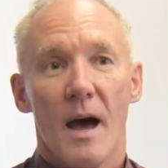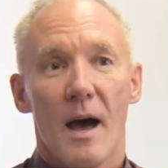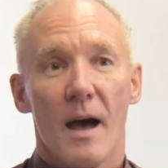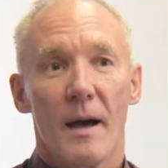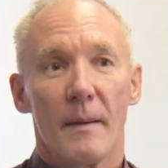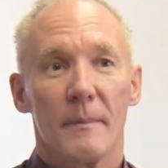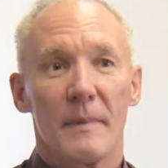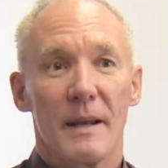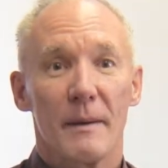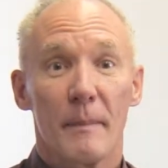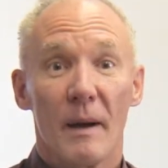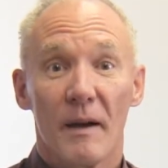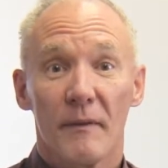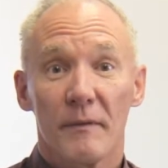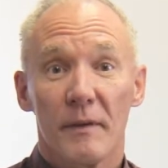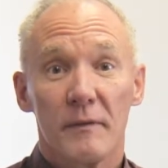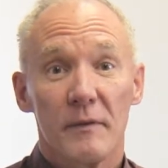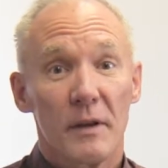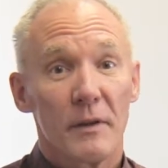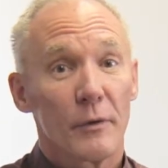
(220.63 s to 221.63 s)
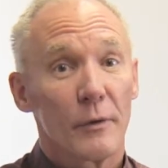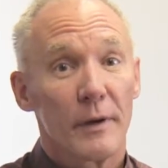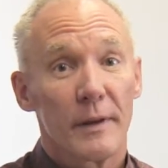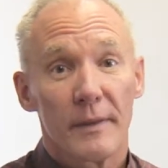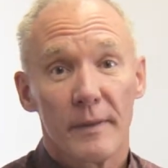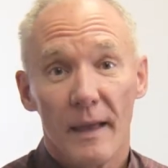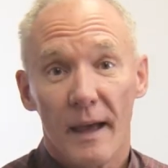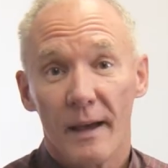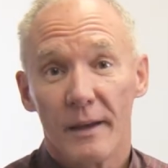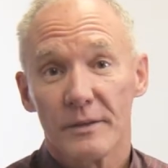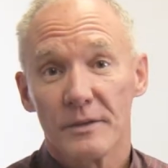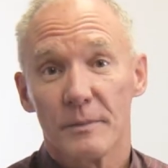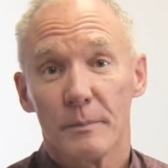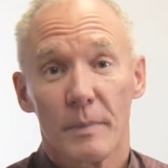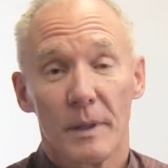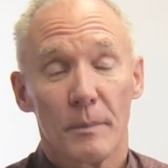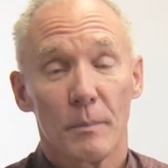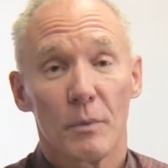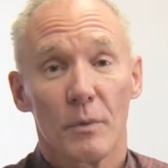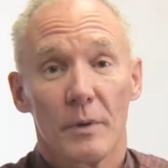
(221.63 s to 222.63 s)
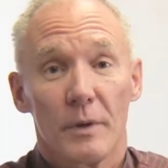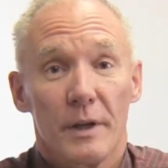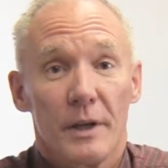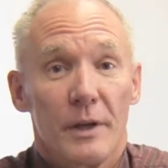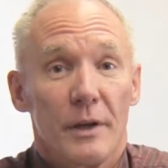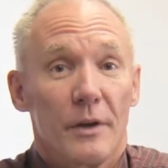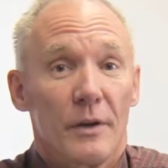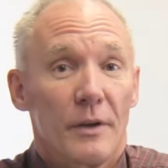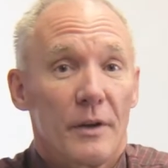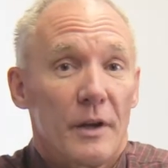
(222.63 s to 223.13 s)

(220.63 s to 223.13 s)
And about 53,000 people a year